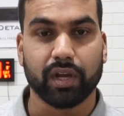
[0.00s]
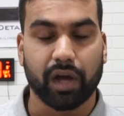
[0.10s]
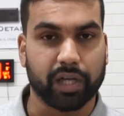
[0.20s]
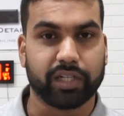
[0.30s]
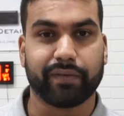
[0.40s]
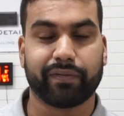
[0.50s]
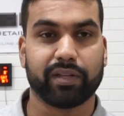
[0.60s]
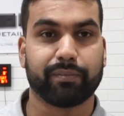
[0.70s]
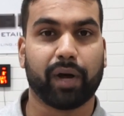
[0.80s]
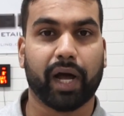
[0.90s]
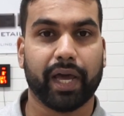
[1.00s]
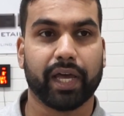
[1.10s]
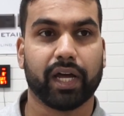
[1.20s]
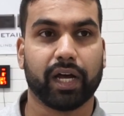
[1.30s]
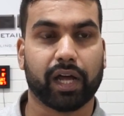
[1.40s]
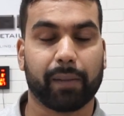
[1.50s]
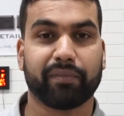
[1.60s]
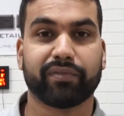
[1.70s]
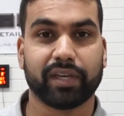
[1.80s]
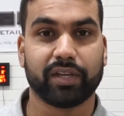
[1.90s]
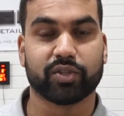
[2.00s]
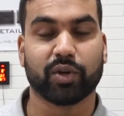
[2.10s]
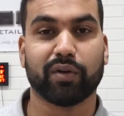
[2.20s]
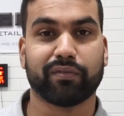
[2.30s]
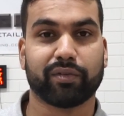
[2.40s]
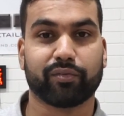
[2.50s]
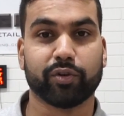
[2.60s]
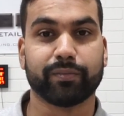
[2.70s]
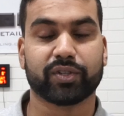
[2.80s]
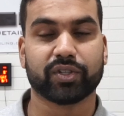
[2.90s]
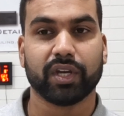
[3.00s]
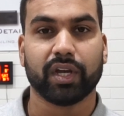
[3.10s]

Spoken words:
I'll definitely buy a couple of these over the Rupes.